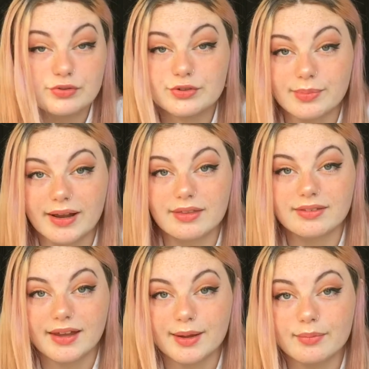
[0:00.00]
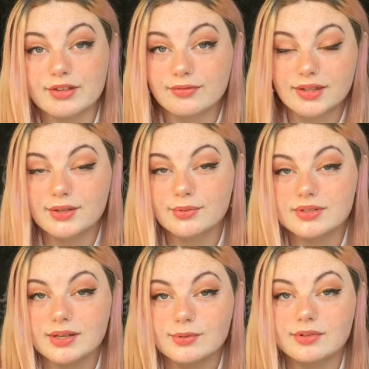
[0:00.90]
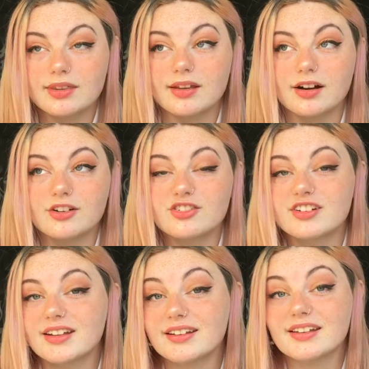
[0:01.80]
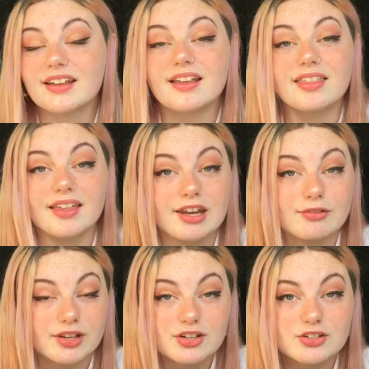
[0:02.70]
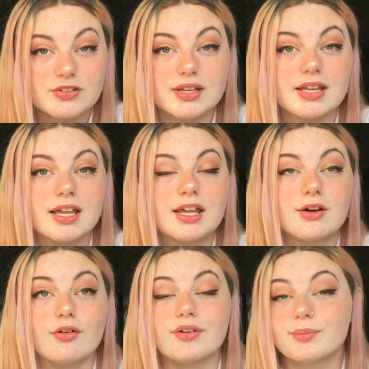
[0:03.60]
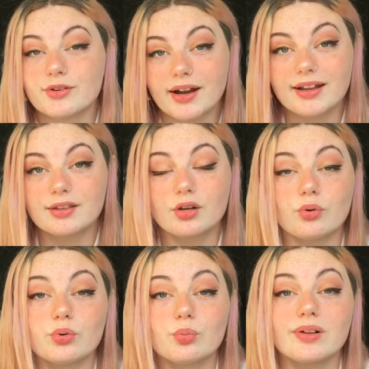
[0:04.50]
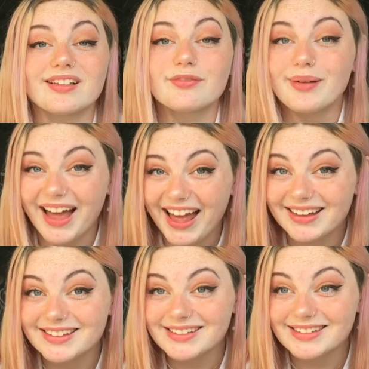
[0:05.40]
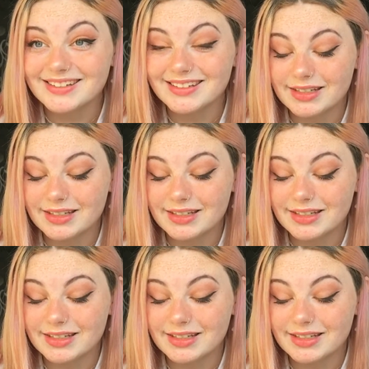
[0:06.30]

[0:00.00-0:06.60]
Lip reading: So by the time this video was out, the 198th anniversary of him cracking the code will have passed.